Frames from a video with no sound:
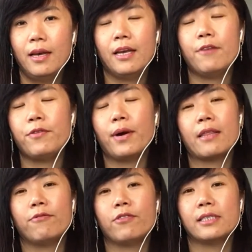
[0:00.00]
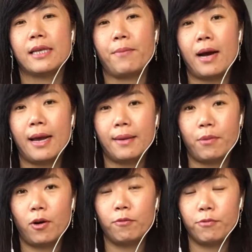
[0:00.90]
If you are the first-time
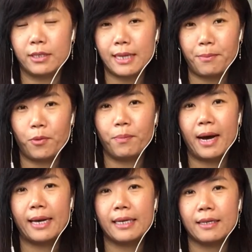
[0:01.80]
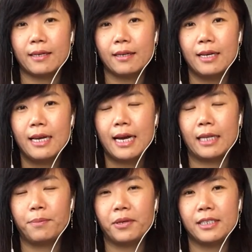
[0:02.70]
home buyer
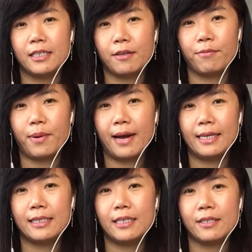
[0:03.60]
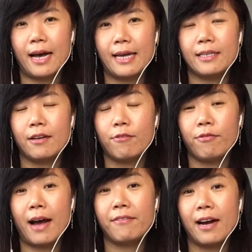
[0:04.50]
and the purchase of price is under
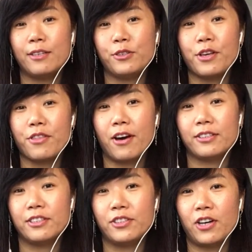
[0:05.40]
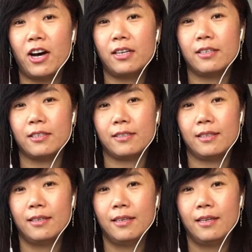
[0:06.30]
$500,000,
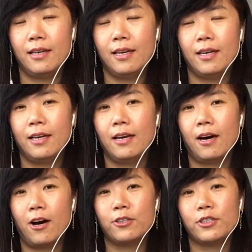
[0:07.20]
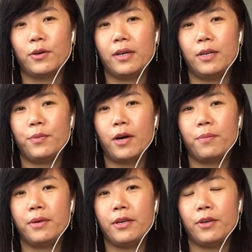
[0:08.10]
also it will
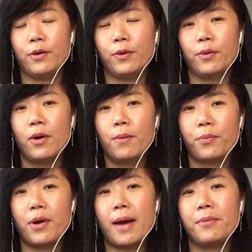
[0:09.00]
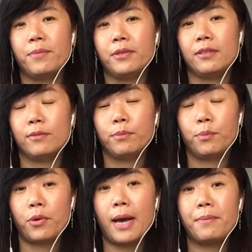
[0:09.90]
be your premium
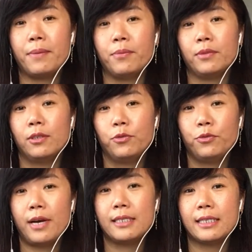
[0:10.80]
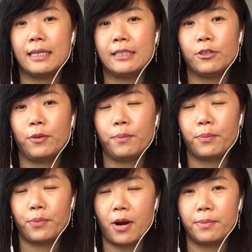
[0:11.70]
residential
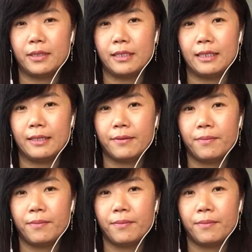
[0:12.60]
property.